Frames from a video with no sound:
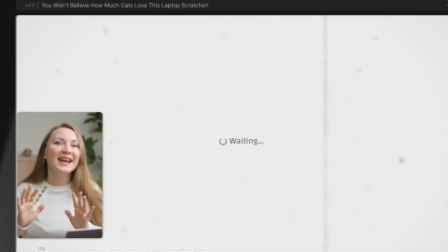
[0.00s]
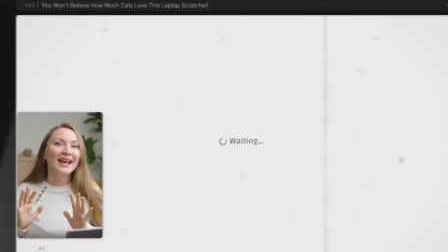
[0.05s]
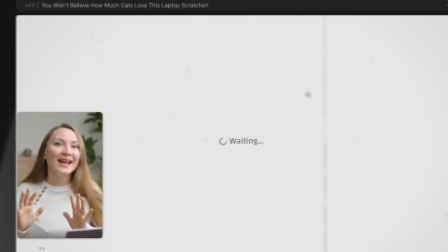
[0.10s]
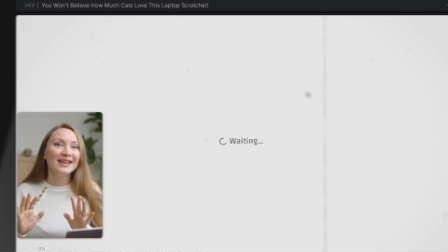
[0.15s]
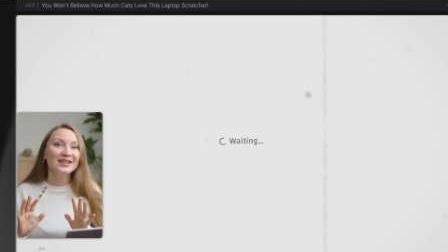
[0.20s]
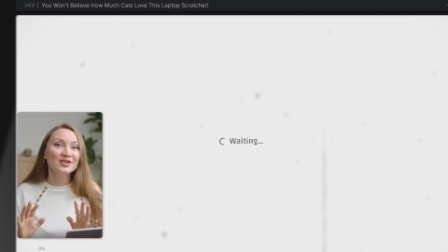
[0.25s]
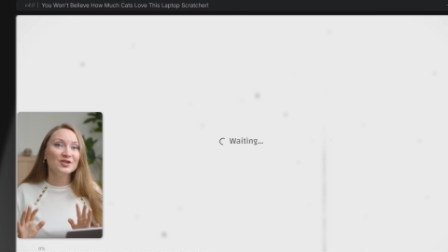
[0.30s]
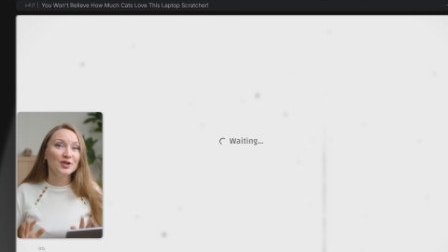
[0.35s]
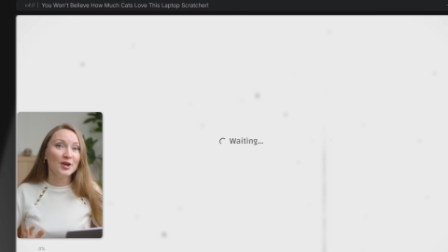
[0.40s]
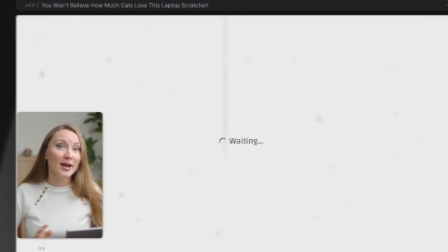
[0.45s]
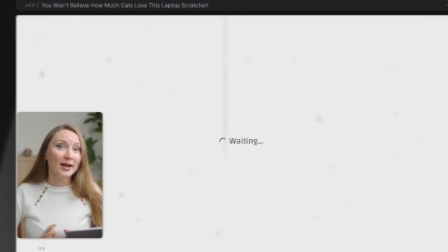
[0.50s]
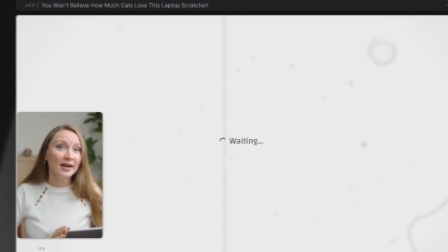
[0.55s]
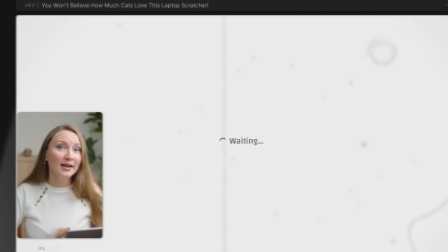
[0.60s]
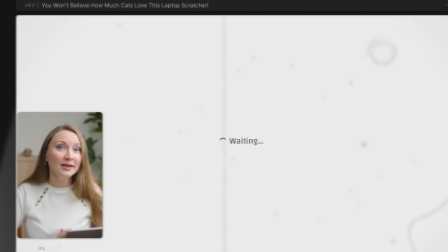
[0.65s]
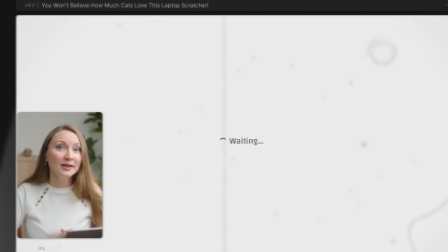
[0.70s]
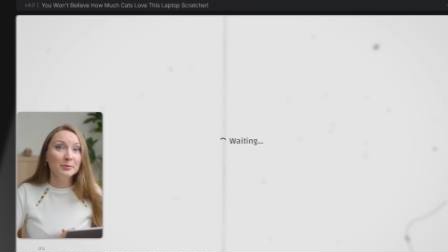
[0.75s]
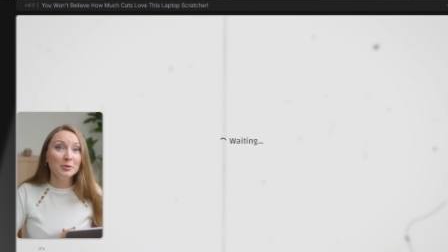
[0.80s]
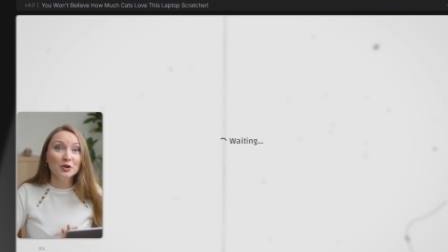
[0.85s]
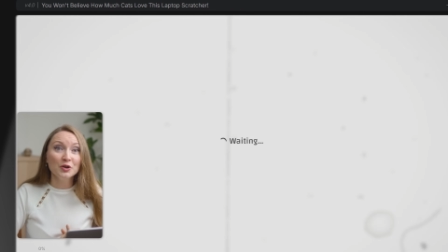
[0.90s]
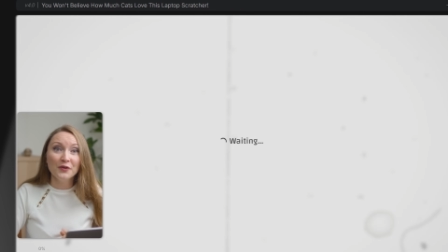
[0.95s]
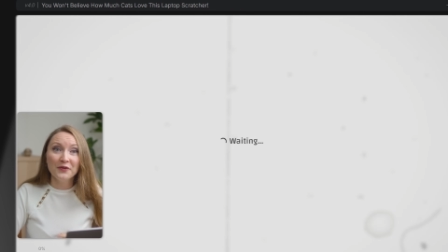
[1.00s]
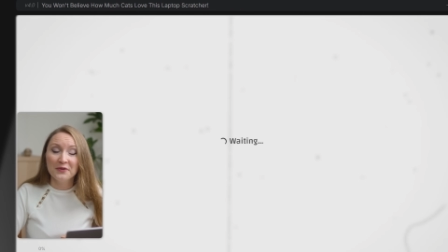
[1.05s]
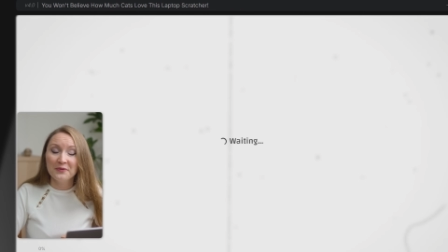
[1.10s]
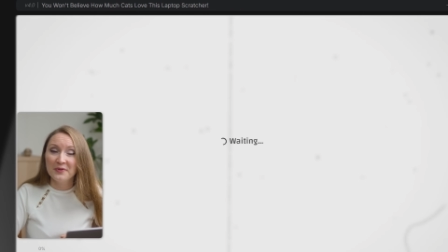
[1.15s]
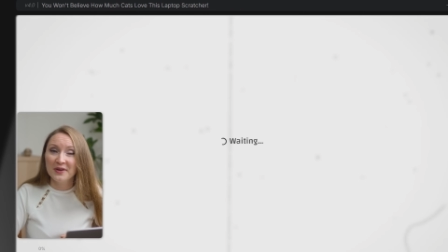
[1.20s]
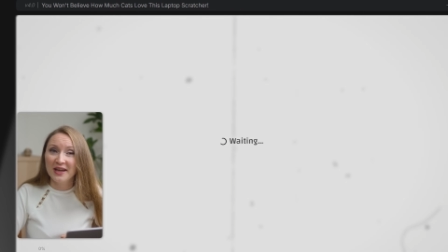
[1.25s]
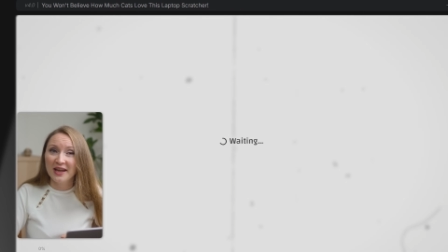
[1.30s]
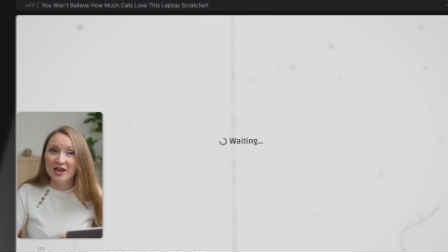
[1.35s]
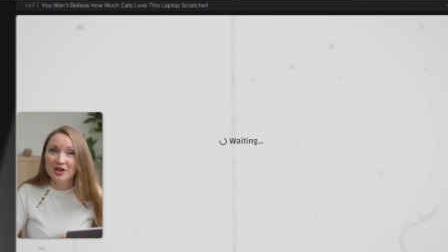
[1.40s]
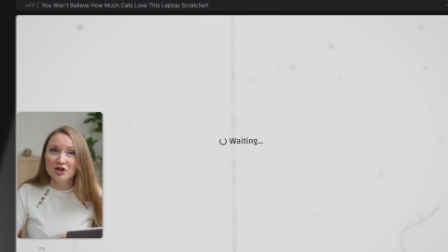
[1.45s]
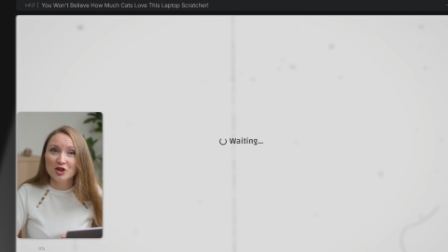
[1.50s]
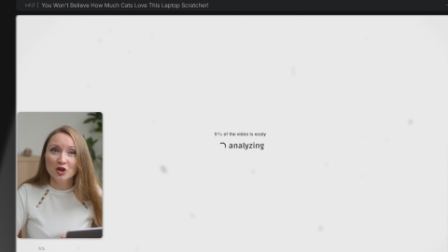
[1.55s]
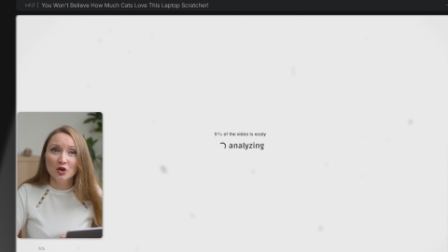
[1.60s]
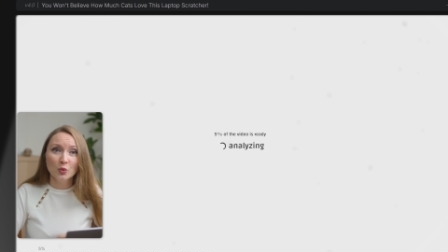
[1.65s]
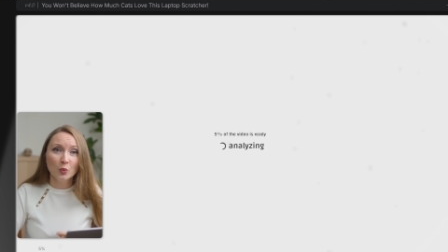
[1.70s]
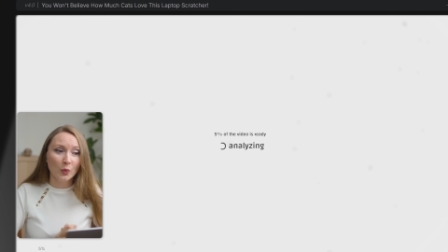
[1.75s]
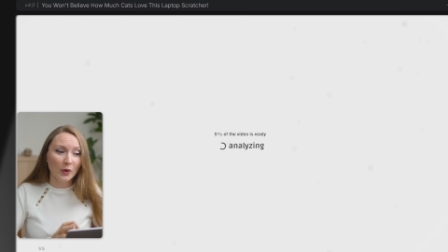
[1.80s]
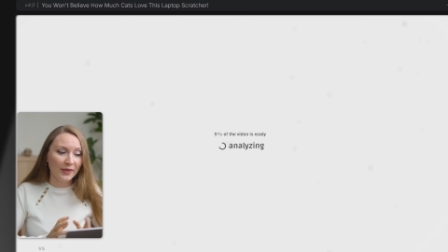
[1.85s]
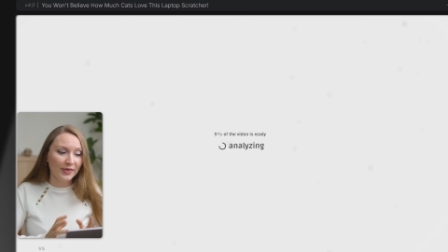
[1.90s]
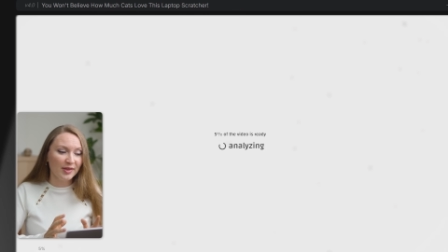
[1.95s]
and check an email notification
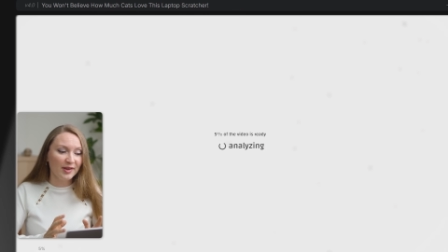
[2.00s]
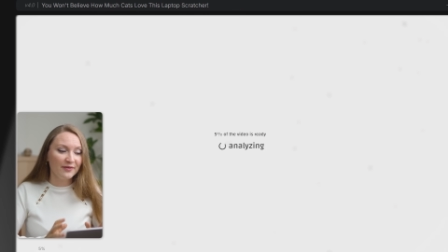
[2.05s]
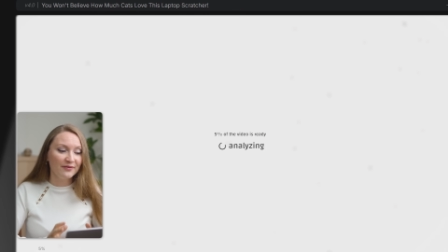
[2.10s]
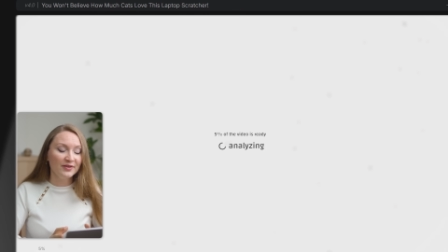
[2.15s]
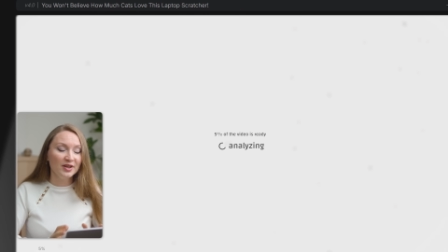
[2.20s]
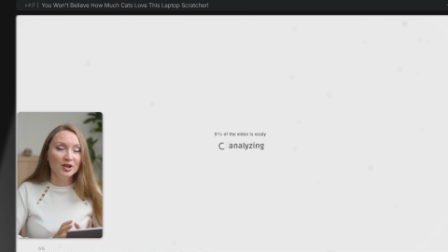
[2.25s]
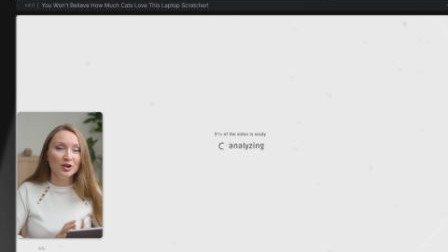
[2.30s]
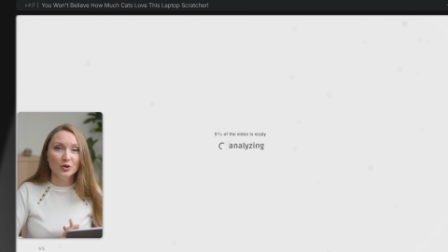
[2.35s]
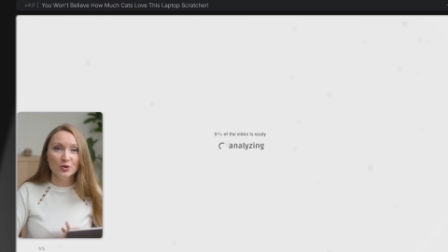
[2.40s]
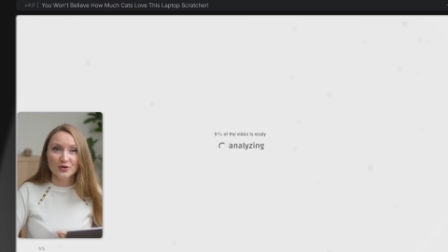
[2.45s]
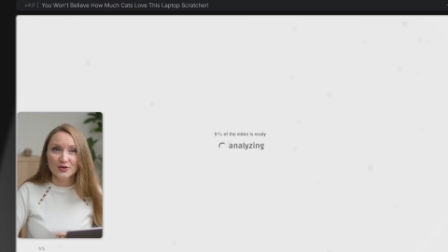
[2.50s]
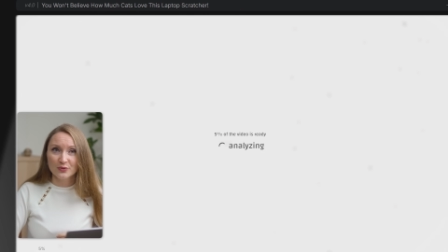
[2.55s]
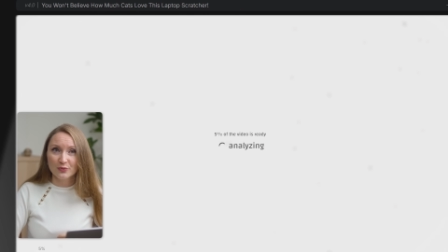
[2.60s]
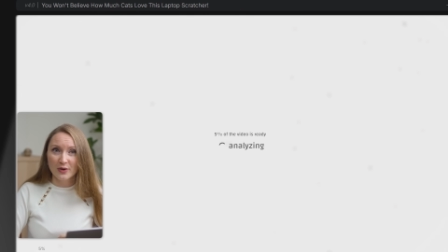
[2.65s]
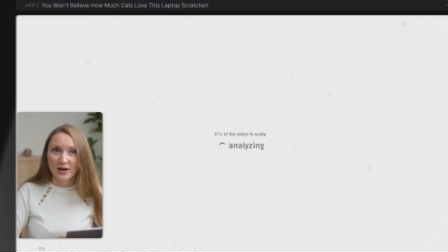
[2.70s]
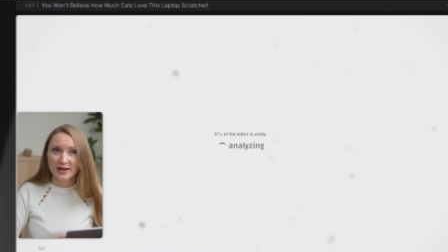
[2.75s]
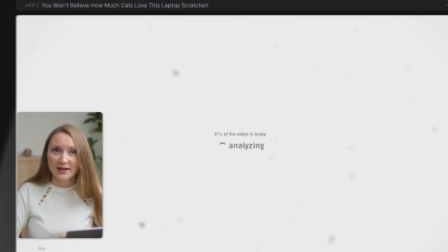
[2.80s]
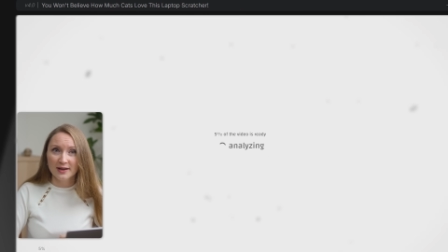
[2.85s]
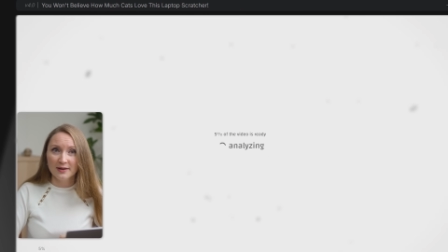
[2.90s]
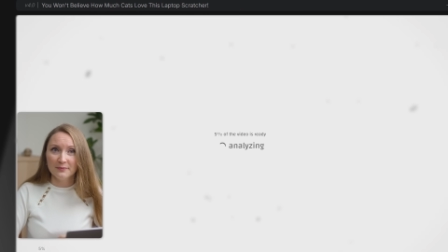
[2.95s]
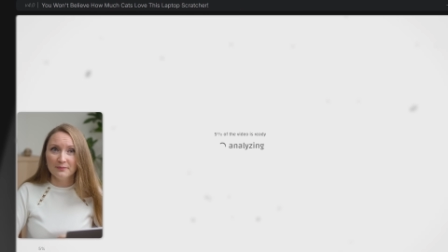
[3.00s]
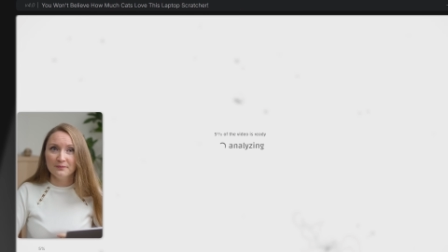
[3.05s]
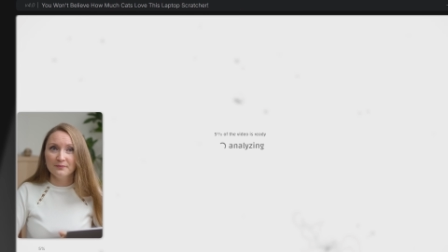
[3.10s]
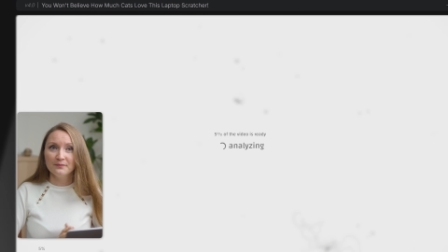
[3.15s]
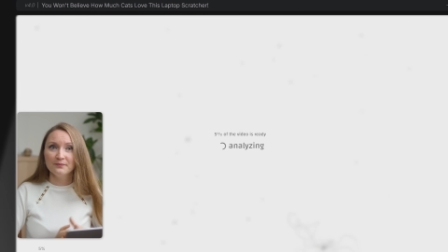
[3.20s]
when the video is ready.